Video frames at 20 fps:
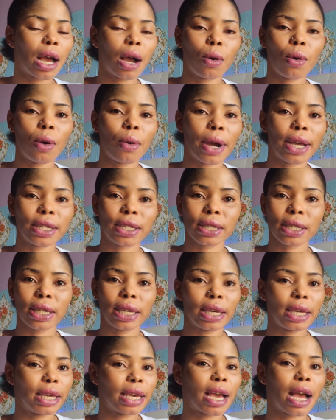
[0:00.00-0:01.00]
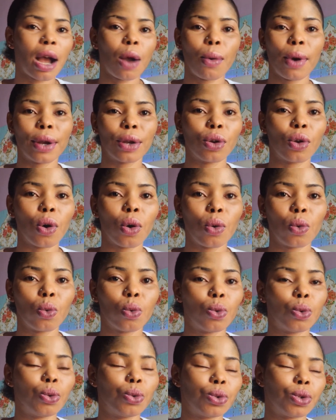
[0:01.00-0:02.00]
our skin, our
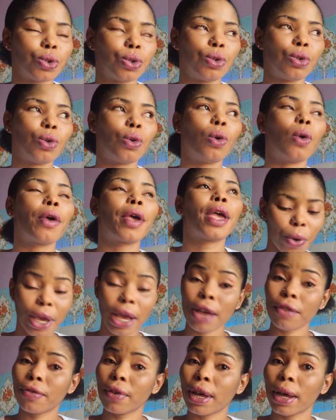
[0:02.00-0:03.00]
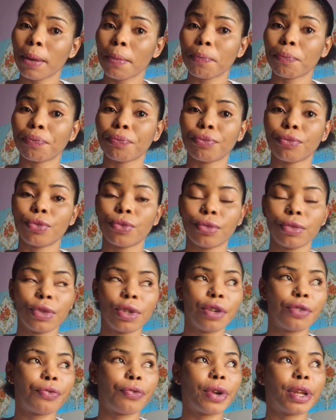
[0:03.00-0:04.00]
knuckles, you know. We have
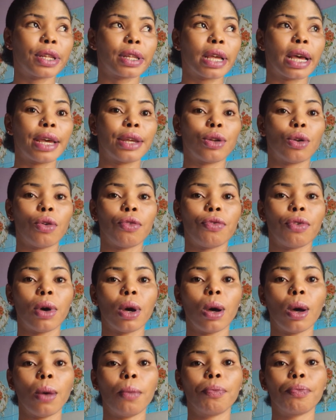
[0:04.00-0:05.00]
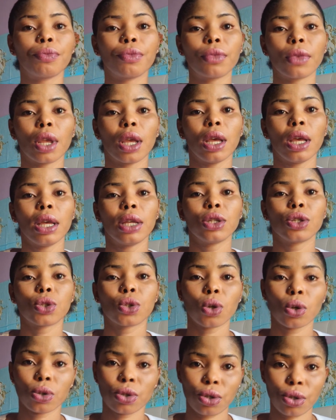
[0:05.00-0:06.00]
different kind of
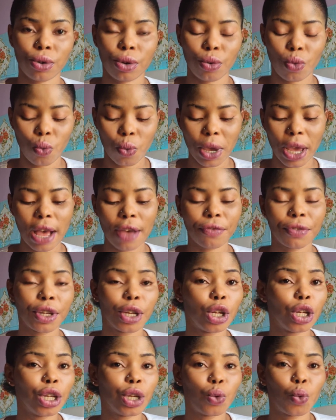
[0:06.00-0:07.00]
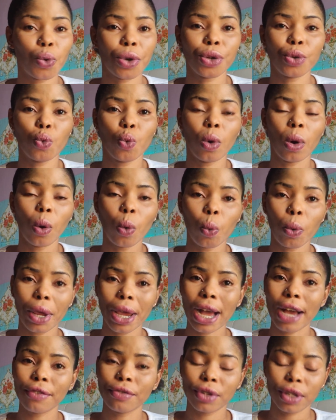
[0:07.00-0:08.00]
sunscreen. We have the liquid one, we
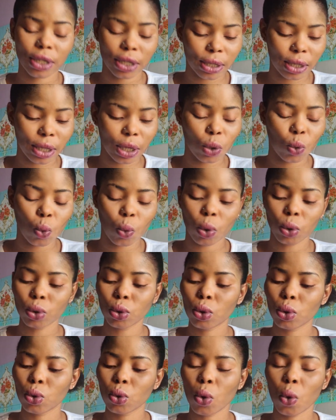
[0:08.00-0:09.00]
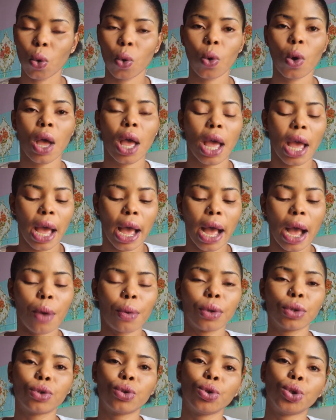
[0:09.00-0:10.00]
have the stick one. So I
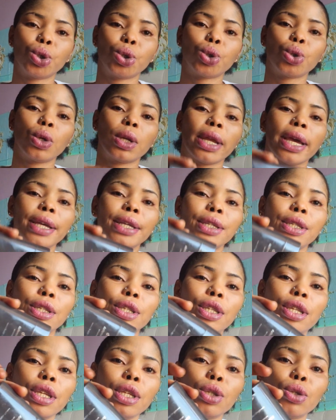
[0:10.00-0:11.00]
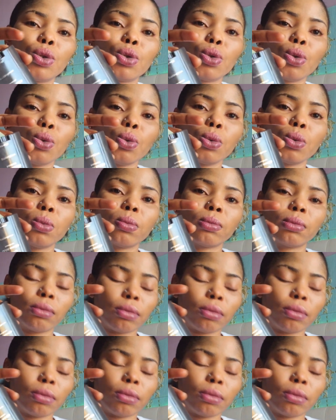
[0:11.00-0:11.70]
want to show like these two